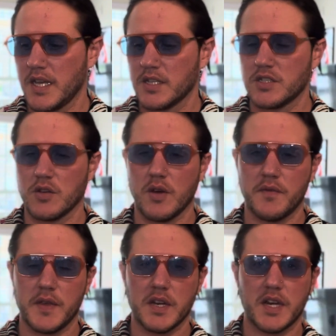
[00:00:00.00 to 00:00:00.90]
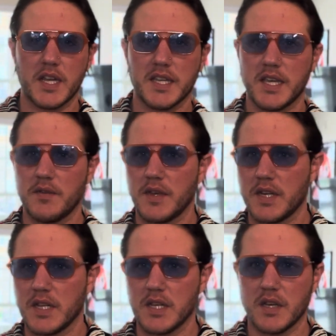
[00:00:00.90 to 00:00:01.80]
So I figured I'd give it
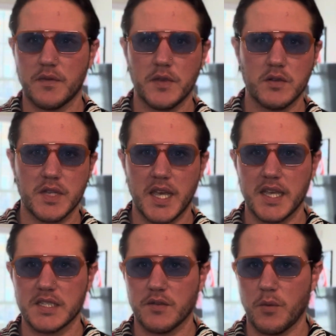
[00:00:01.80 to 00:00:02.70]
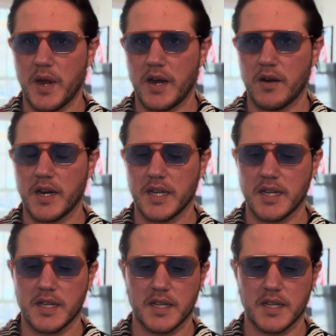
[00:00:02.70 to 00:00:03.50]
a few days of wearing,